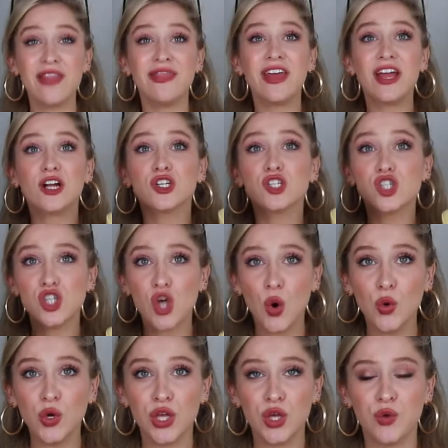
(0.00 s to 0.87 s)
They are
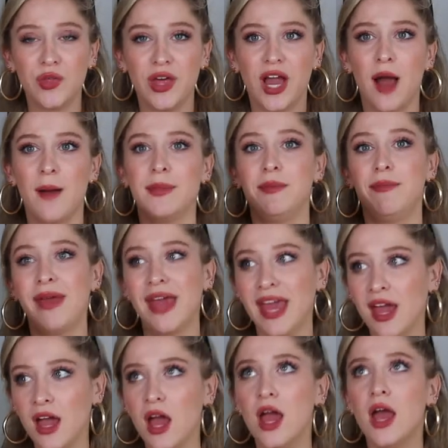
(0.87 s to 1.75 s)
so cute. They come in
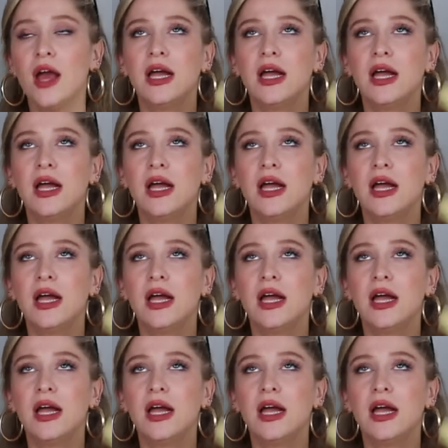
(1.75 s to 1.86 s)
pink,